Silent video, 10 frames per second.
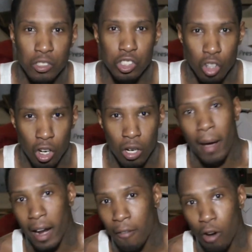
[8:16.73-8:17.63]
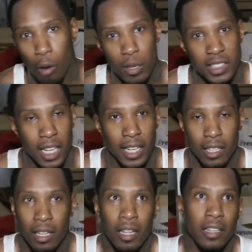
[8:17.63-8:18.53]
Strong bat. I've always liked
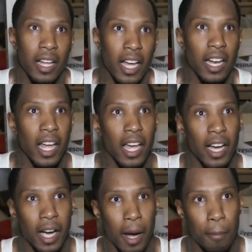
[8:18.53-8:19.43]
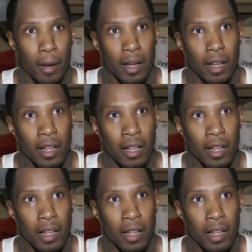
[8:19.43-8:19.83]
the hand-to-hand combat.